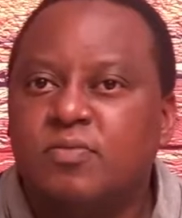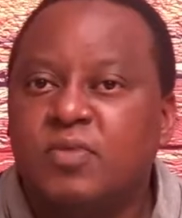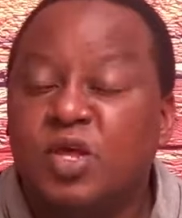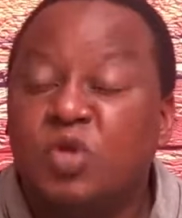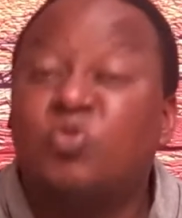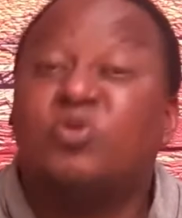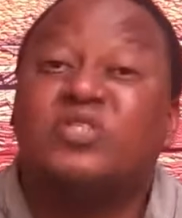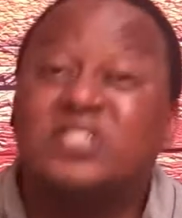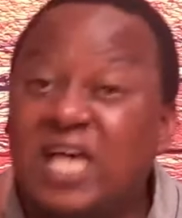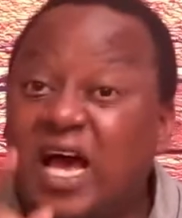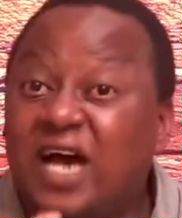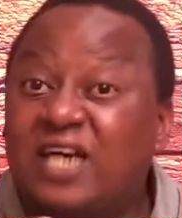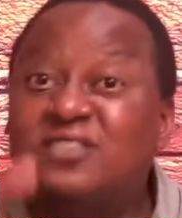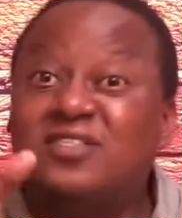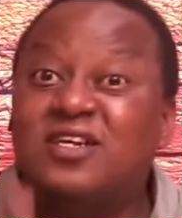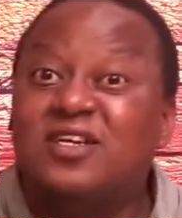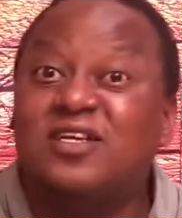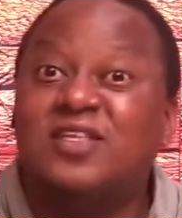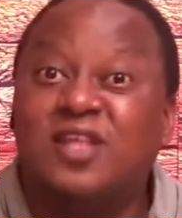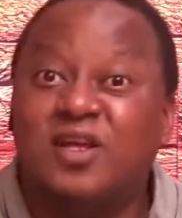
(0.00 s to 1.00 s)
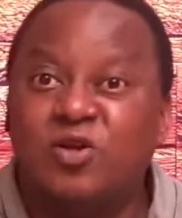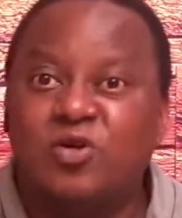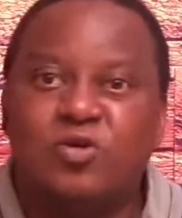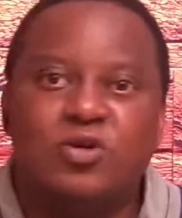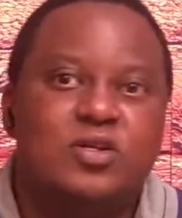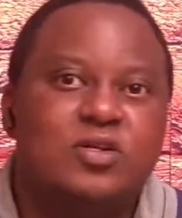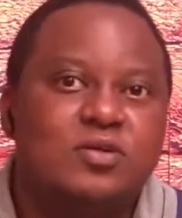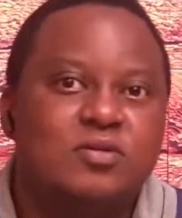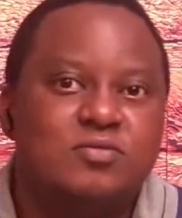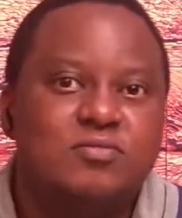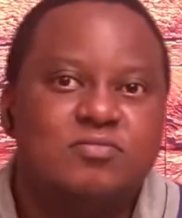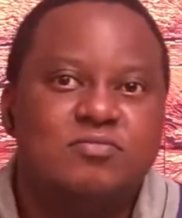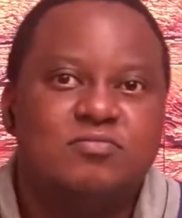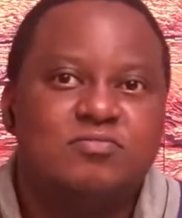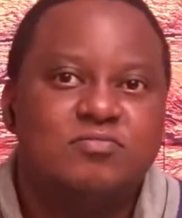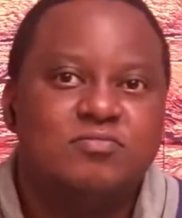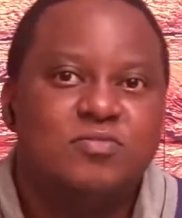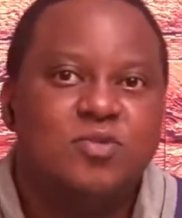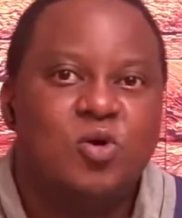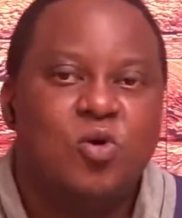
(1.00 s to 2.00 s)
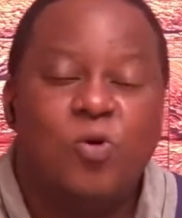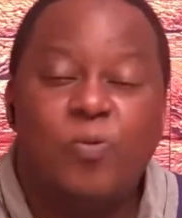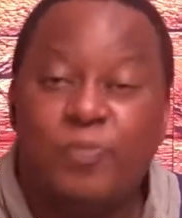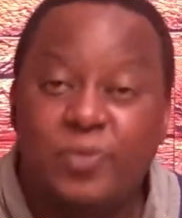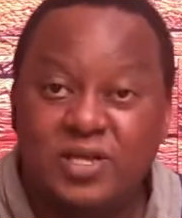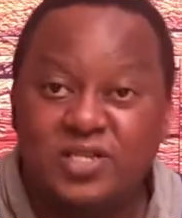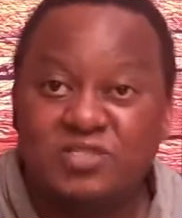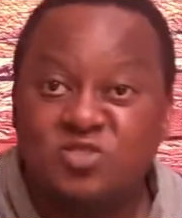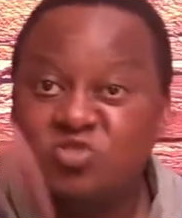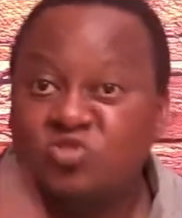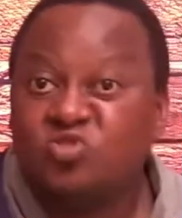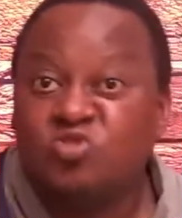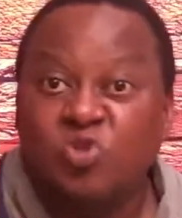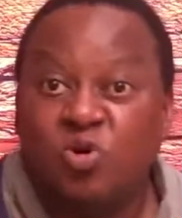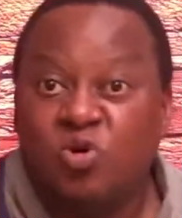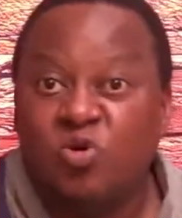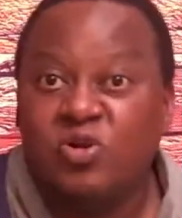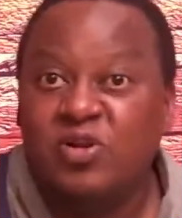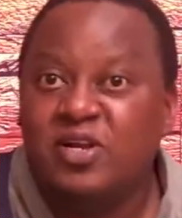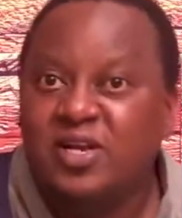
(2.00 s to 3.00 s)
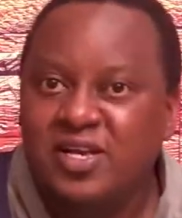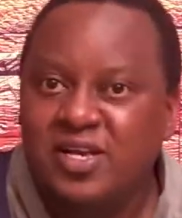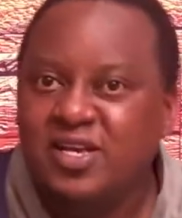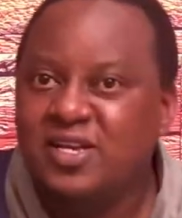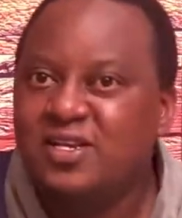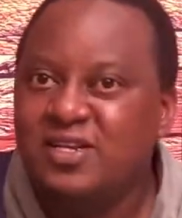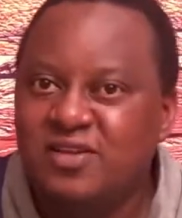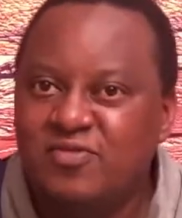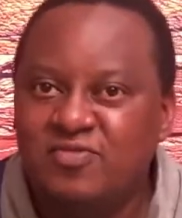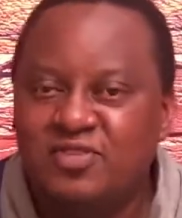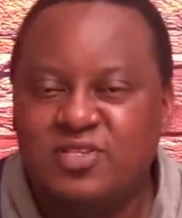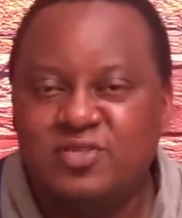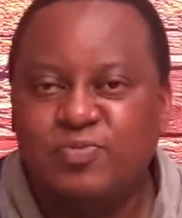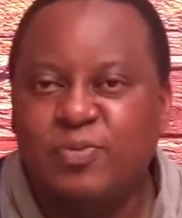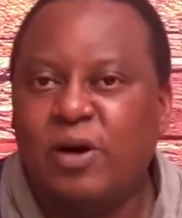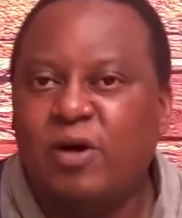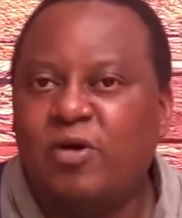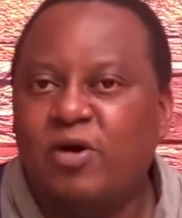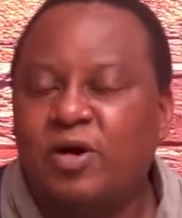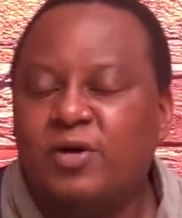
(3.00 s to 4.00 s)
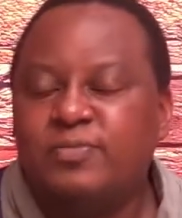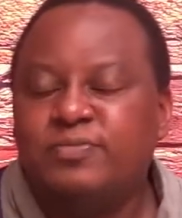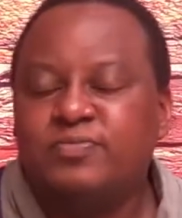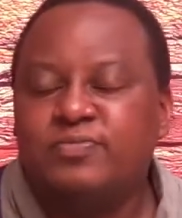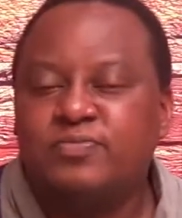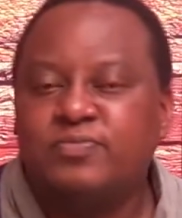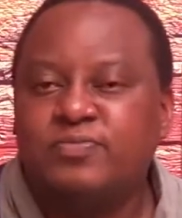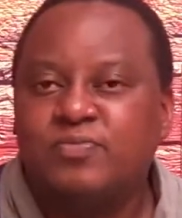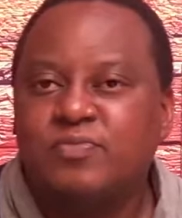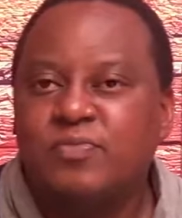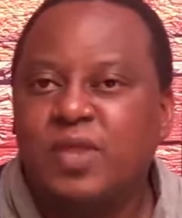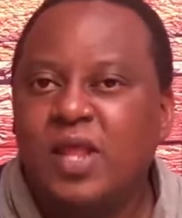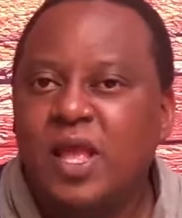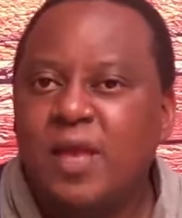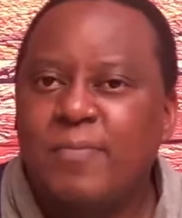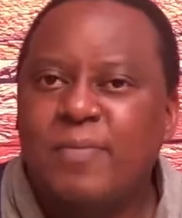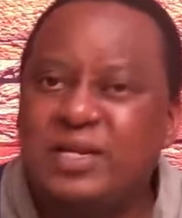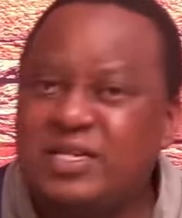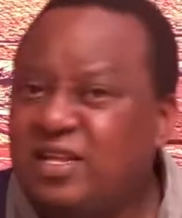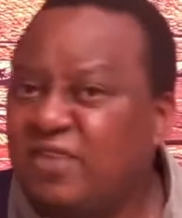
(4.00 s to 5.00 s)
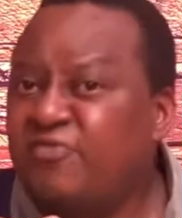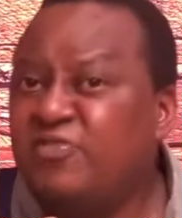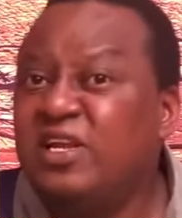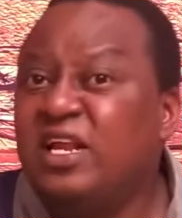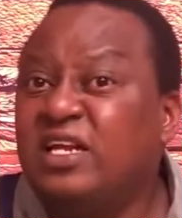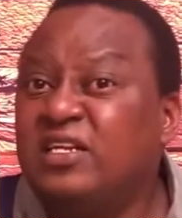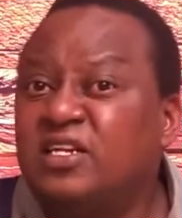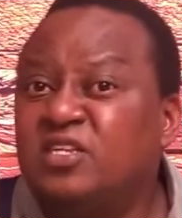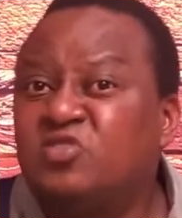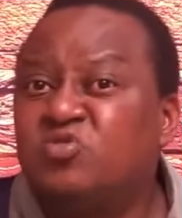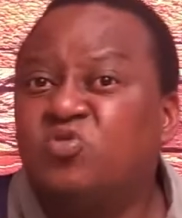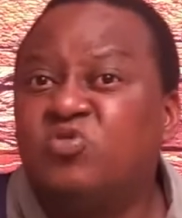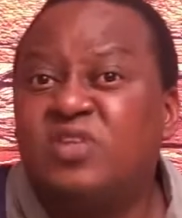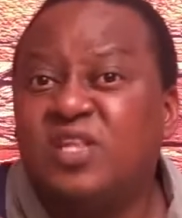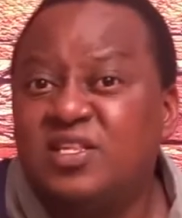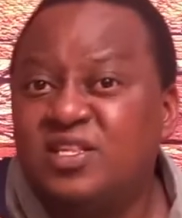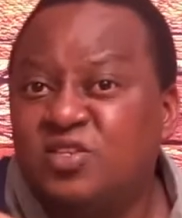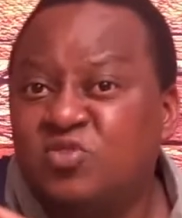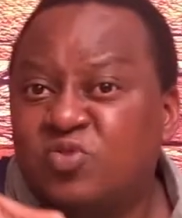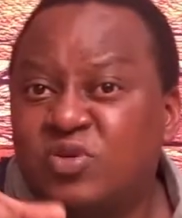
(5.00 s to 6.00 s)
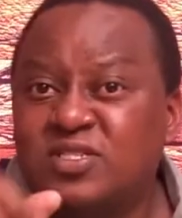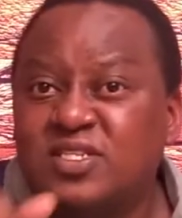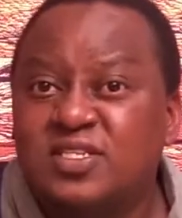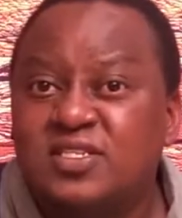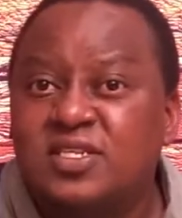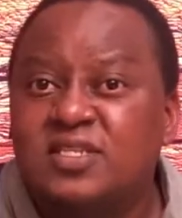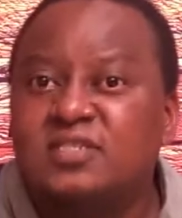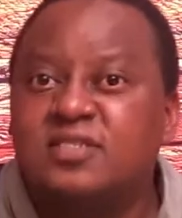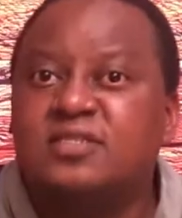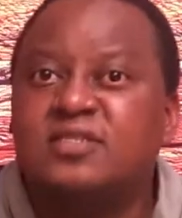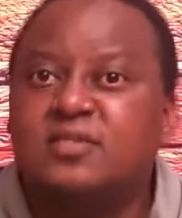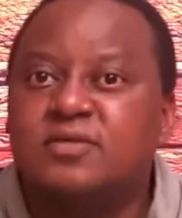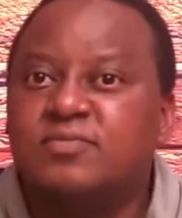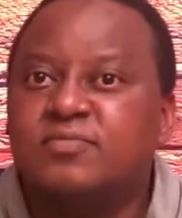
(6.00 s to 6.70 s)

It was actually the Lord who placed Saul in David's power. But David understood that this was a test.